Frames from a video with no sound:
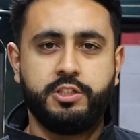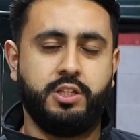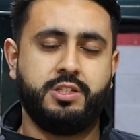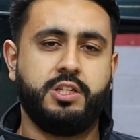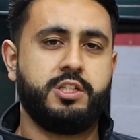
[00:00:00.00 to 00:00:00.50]

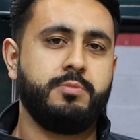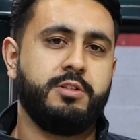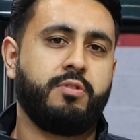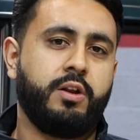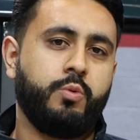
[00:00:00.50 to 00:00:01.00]
So the system
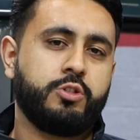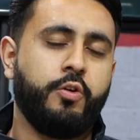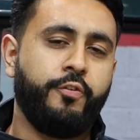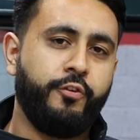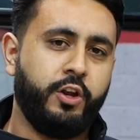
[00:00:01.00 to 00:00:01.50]
is running what's
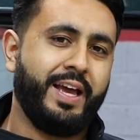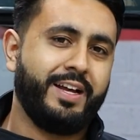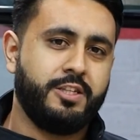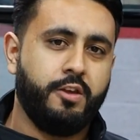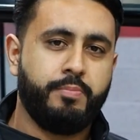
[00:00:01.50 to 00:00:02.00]
called fully
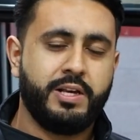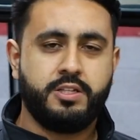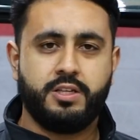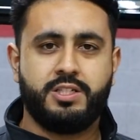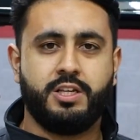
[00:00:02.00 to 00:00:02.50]
active.
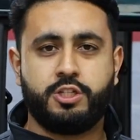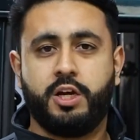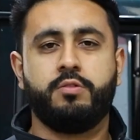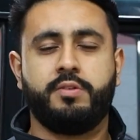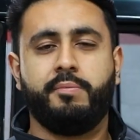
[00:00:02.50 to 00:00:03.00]
Basically 6
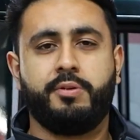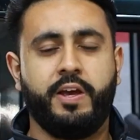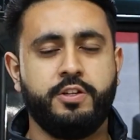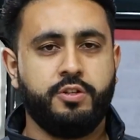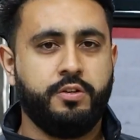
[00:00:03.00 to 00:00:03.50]
channels of
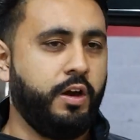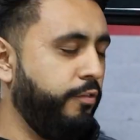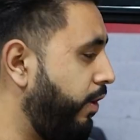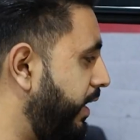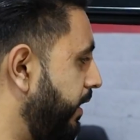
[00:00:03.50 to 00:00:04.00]
amplification are
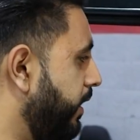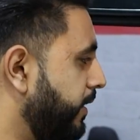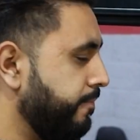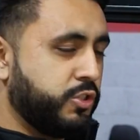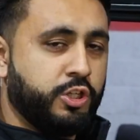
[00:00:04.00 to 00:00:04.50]
running,
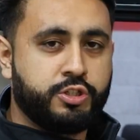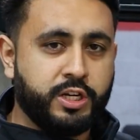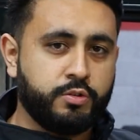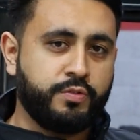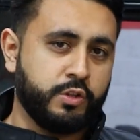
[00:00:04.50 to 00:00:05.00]
2
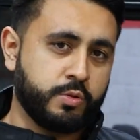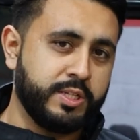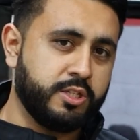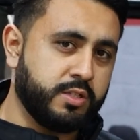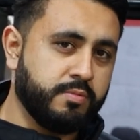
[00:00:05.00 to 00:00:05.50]
channels for the
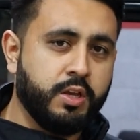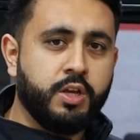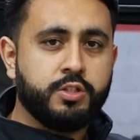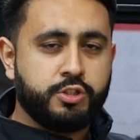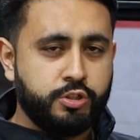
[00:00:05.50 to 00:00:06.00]
tweeters,
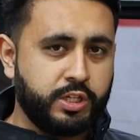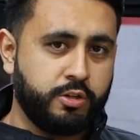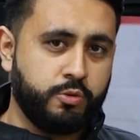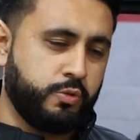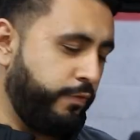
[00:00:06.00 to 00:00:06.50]
2
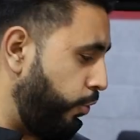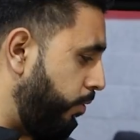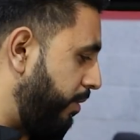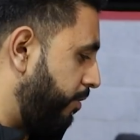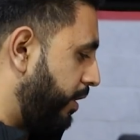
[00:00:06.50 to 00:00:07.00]
channels for
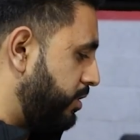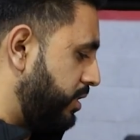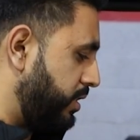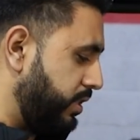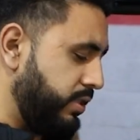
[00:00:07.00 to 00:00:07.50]
the
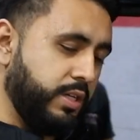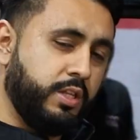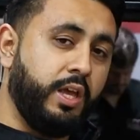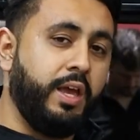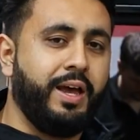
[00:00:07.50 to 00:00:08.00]
mid-ranges
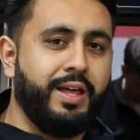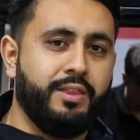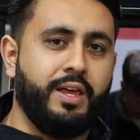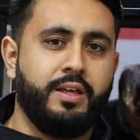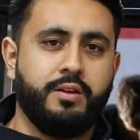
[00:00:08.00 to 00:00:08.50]
underneath here,
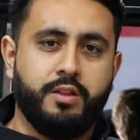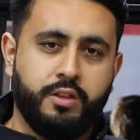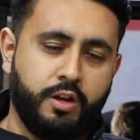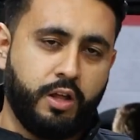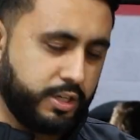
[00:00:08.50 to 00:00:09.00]
and then
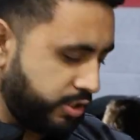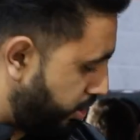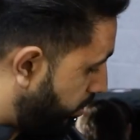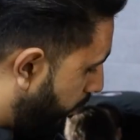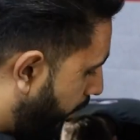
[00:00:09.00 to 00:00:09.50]
the last
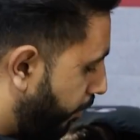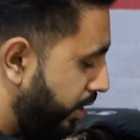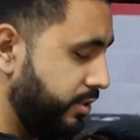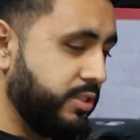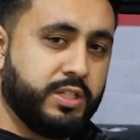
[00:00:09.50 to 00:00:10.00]
2 are
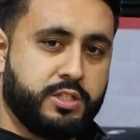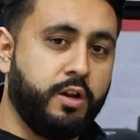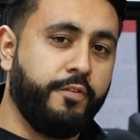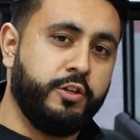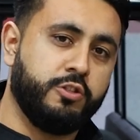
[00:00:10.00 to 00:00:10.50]
running the
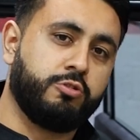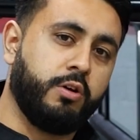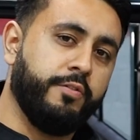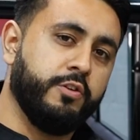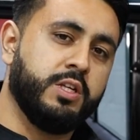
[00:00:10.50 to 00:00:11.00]
6.5-inch
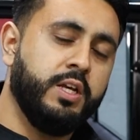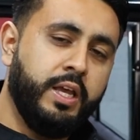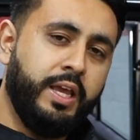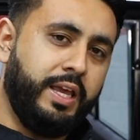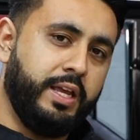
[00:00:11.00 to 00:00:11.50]
drivers
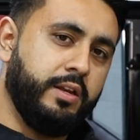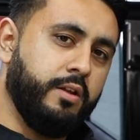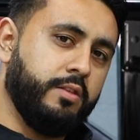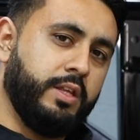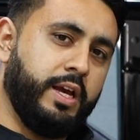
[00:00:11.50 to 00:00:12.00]

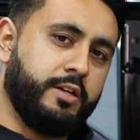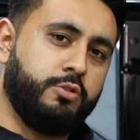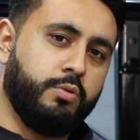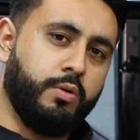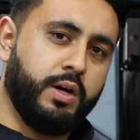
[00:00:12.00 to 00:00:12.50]
in the
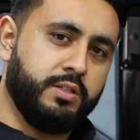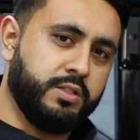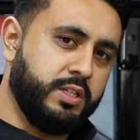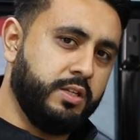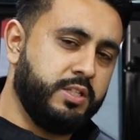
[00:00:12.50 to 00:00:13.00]
actual under
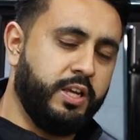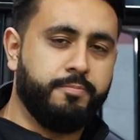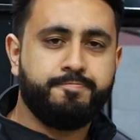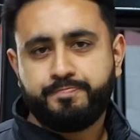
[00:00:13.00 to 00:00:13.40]
seats here.